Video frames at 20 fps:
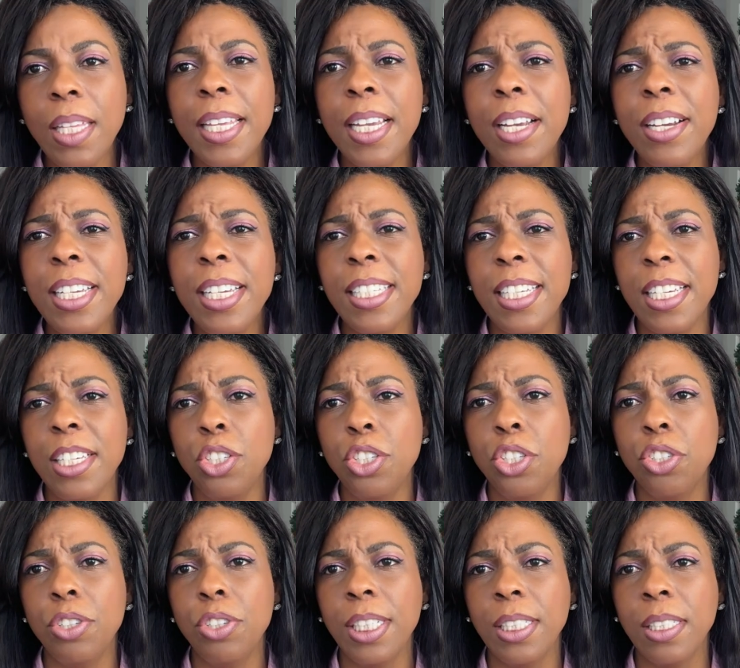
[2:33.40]
There is a
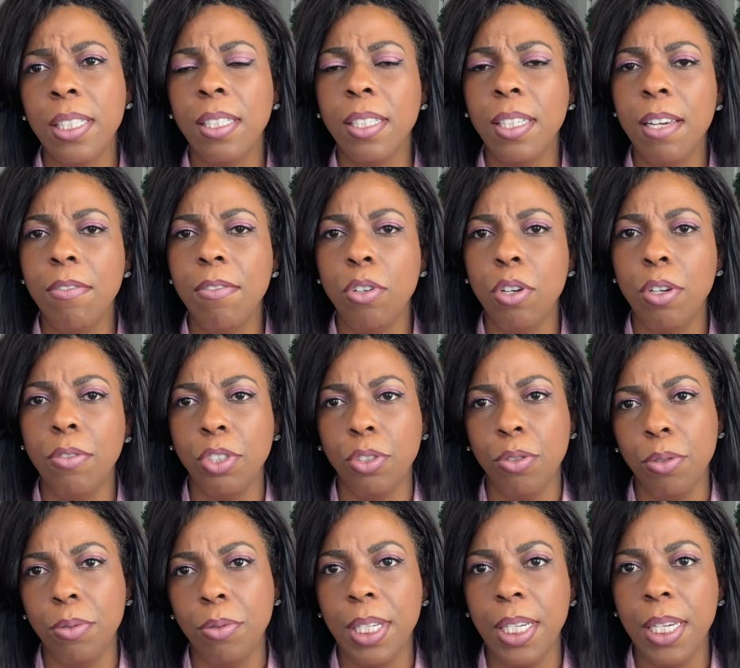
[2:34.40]
strict level of
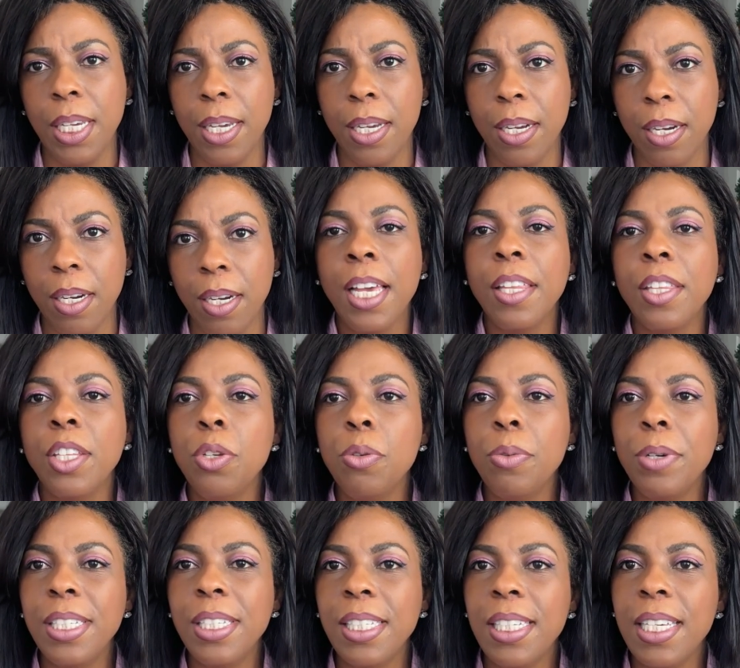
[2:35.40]
scrutiny here. The
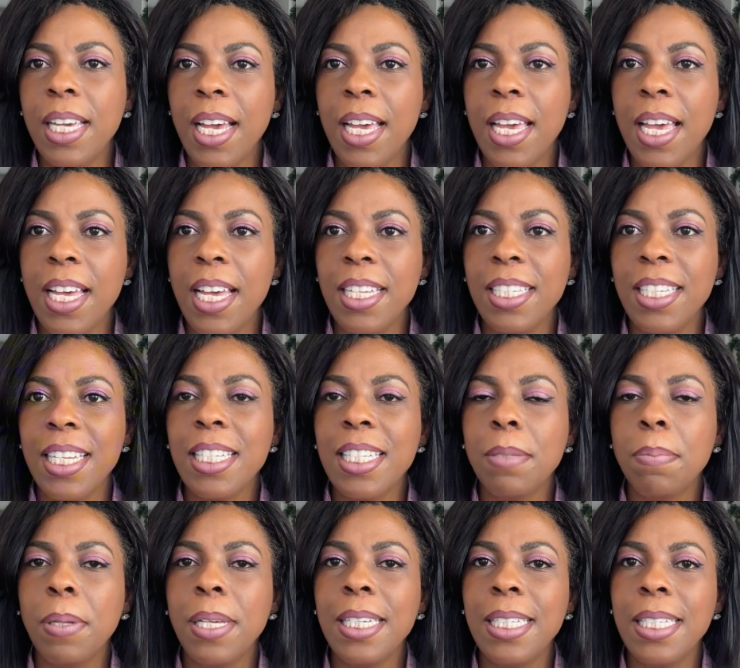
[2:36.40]
USCIS
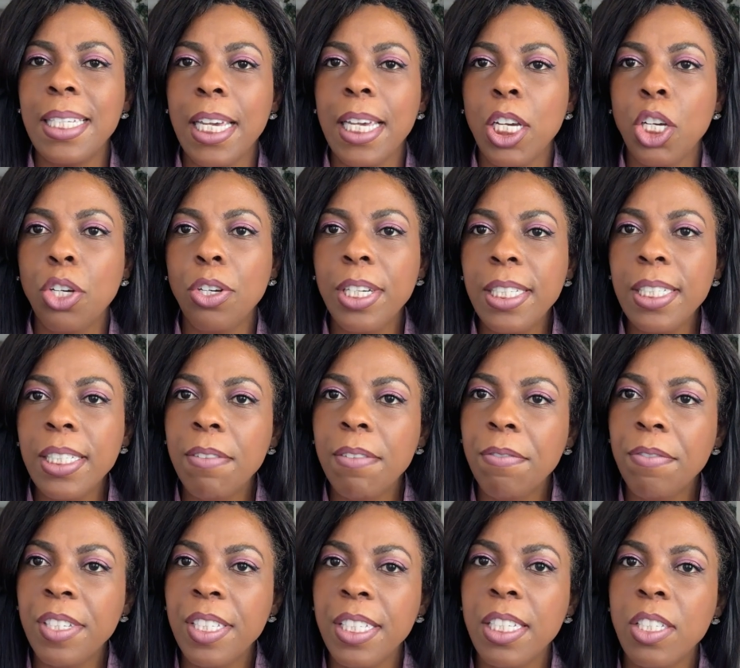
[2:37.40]
is placing increased
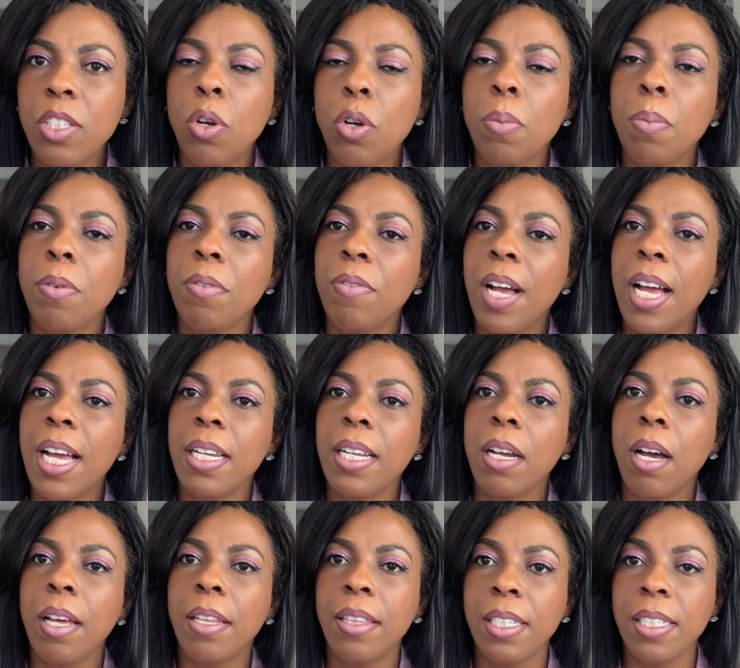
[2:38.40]
emphasis on providing
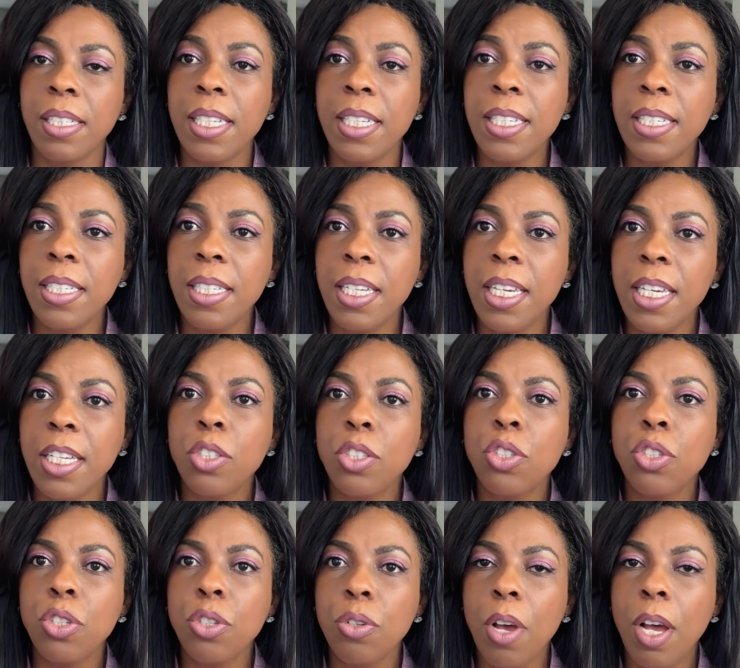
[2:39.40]
authenticity
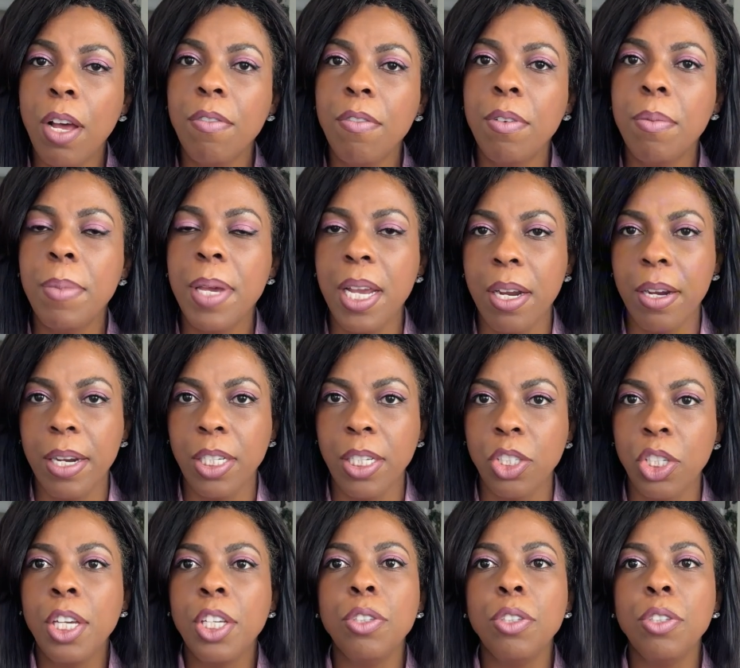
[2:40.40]
of a marriage.